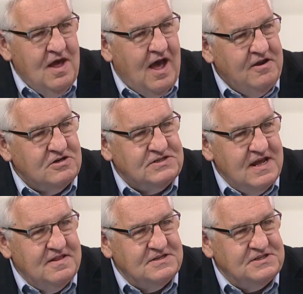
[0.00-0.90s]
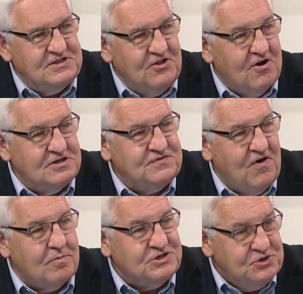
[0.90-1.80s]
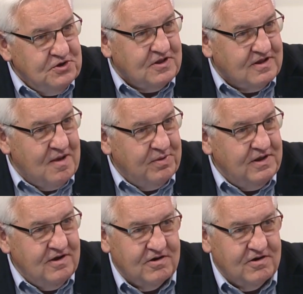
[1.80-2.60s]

I understand this is a large pharmaceutical company.